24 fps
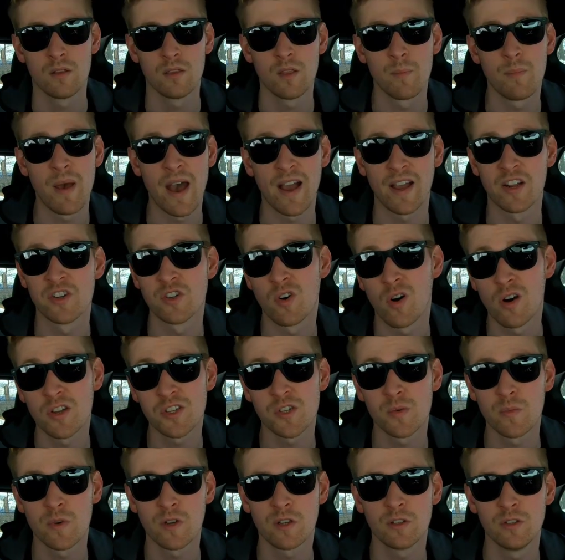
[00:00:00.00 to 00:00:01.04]
The package
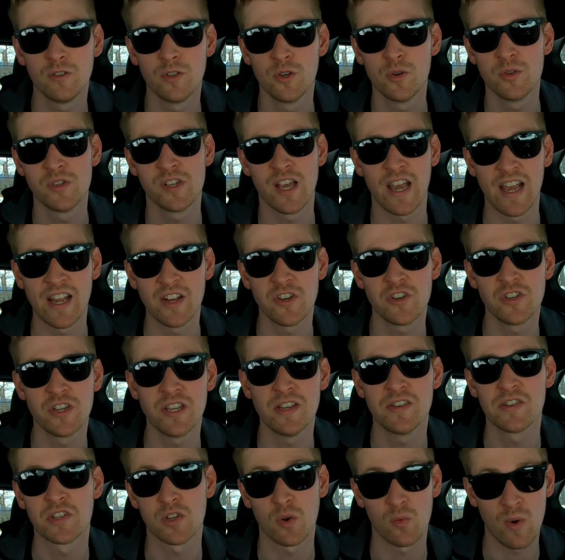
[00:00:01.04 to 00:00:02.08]
also includes HD
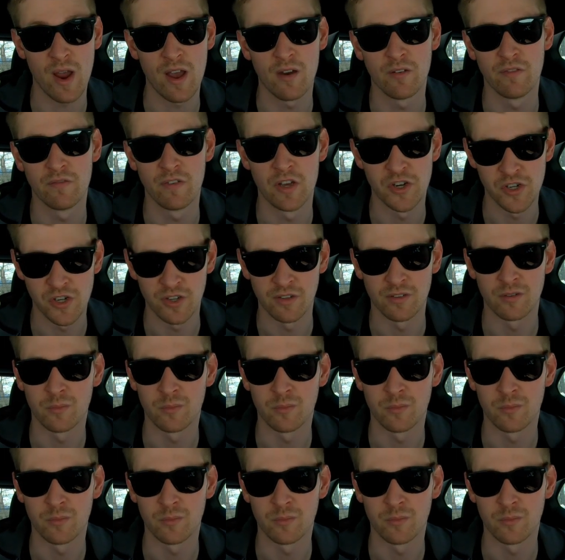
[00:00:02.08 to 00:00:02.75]
surround vision,